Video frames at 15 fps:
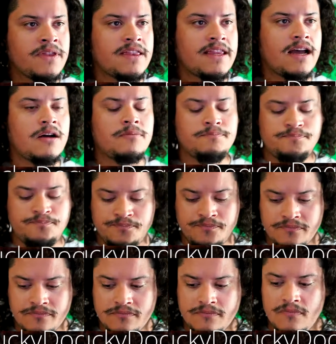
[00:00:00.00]
Now,
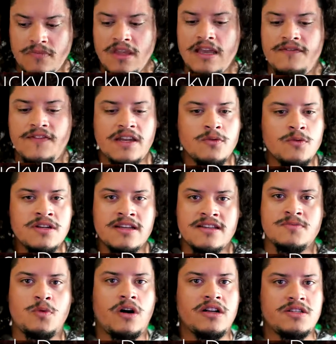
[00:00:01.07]
if anyone
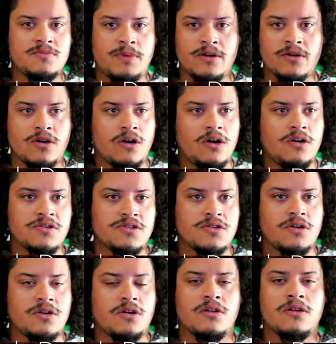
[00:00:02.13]
has watched Better Call
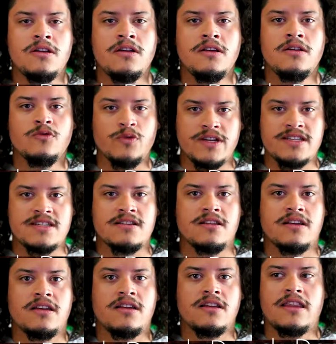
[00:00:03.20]
Saul recently,